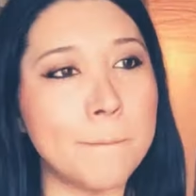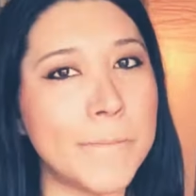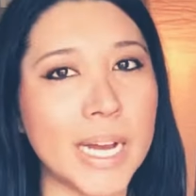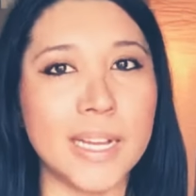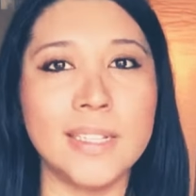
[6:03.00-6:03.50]

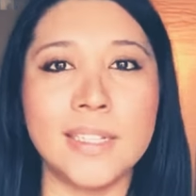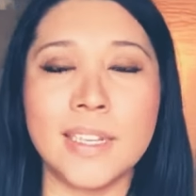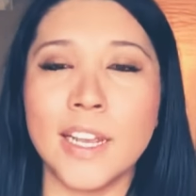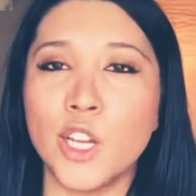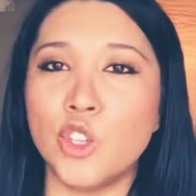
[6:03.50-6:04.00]
buzzed,
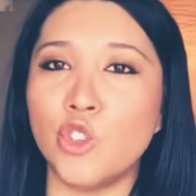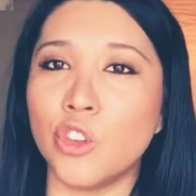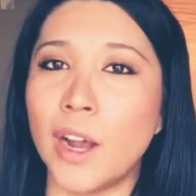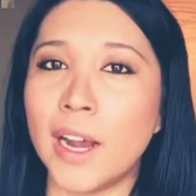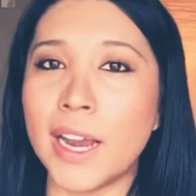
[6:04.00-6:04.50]

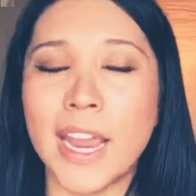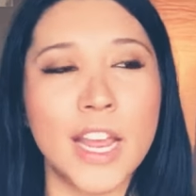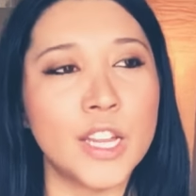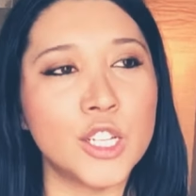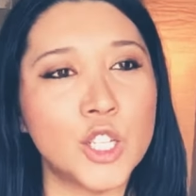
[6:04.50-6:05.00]
drunk,
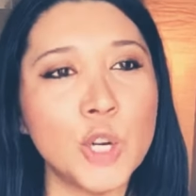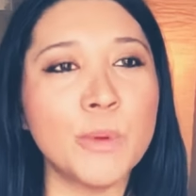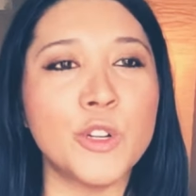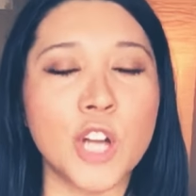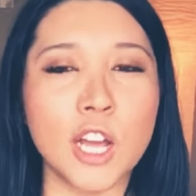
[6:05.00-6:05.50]

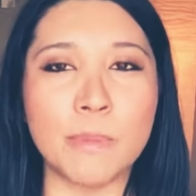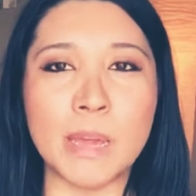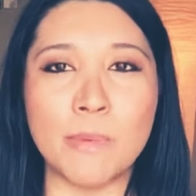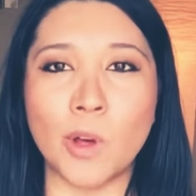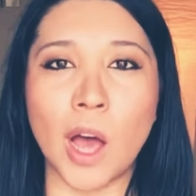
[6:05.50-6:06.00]
super drunk
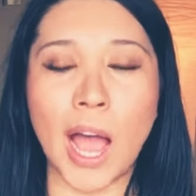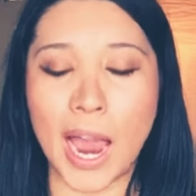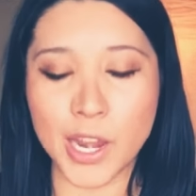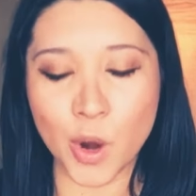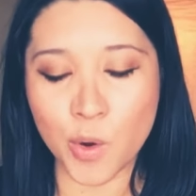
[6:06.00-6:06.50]
people.
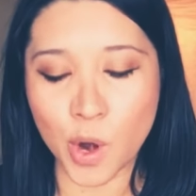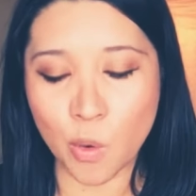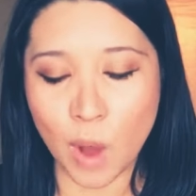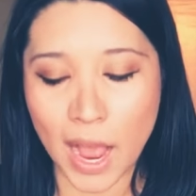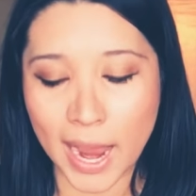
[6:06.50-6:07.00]
I don't know
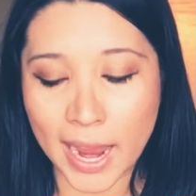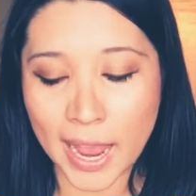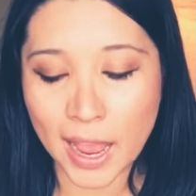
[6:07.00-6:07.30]
why.